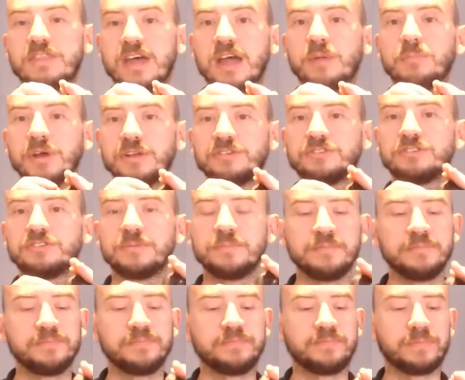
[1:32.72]
much.
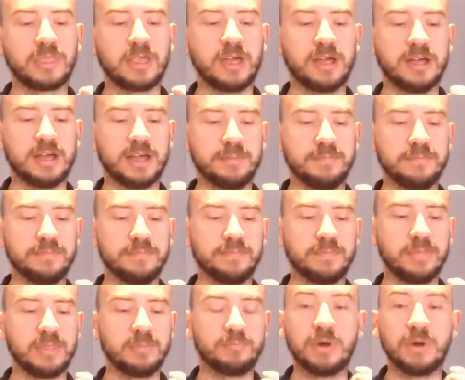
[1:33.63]

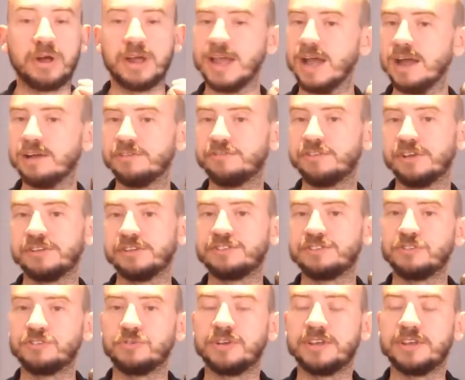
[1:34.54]
But I have heard
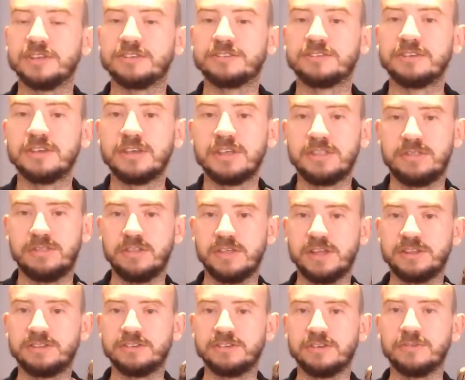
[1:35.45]
stories that
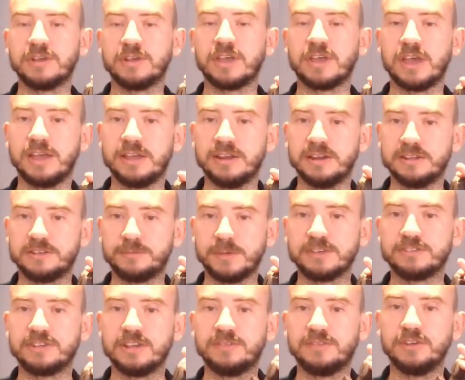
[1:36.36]
they do. Okay, and
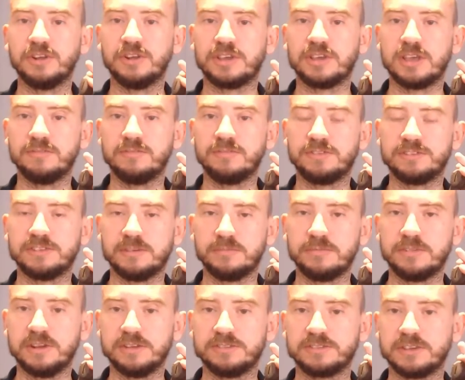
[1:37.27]
especially if you're looking for
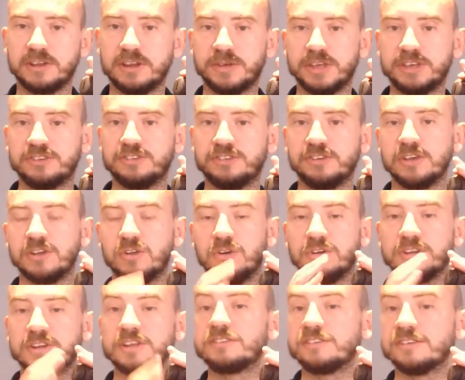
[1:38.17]
something that's going to be shooting
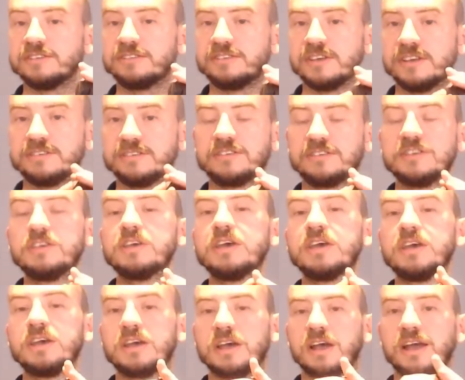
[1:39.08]
long distances
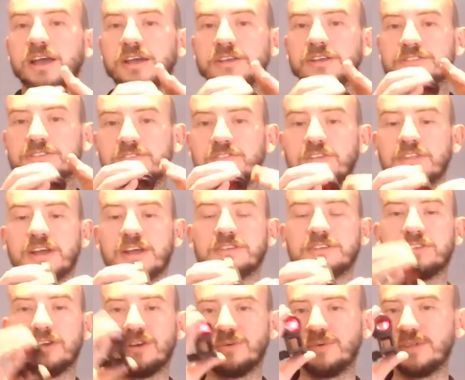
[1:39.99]
and stuff like that.
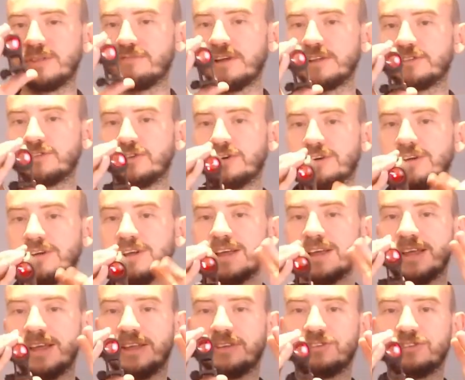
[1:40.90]
So with the red dot,
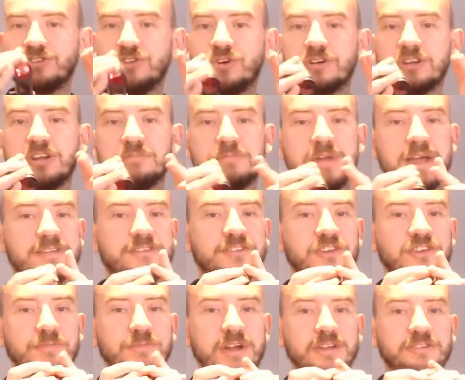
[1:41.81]
it's not going to matter
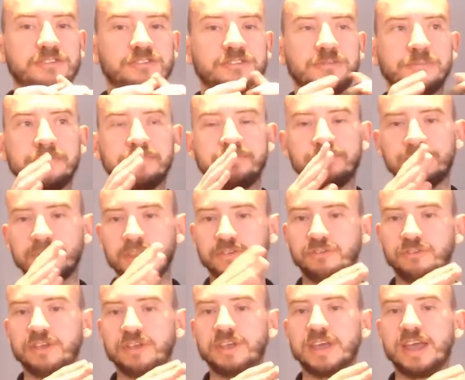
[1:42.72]
too much. If
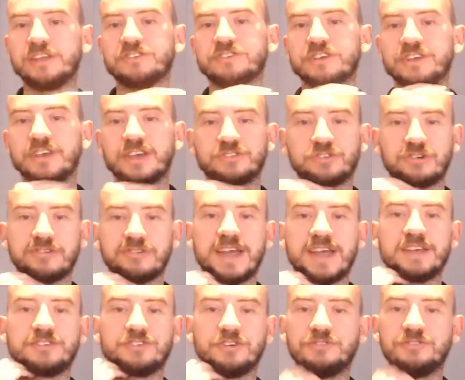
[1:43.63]
you're engaging at sort of
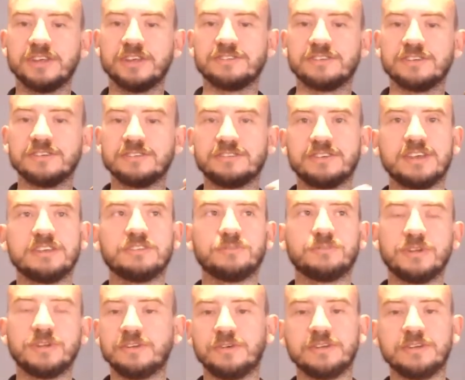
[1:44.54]
airsoft distances
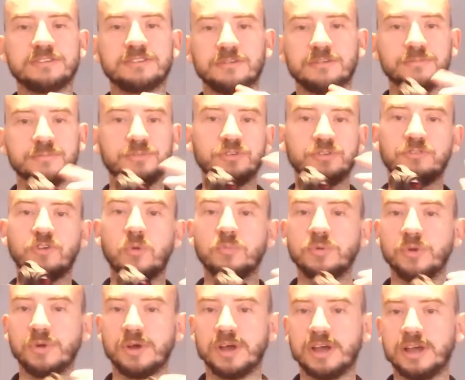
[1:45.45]
when you're doing some sort of
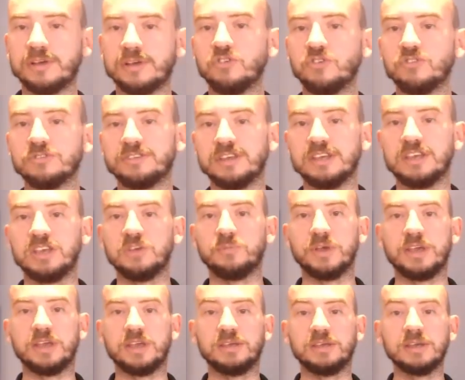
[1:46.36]
OBUA or
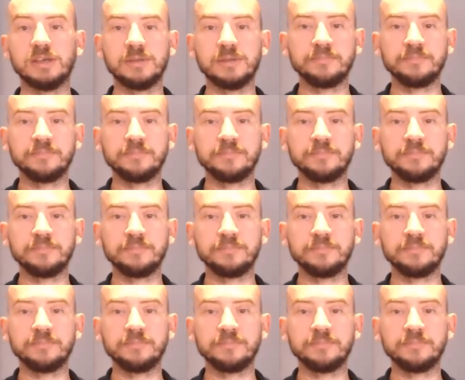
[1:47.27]
CQB,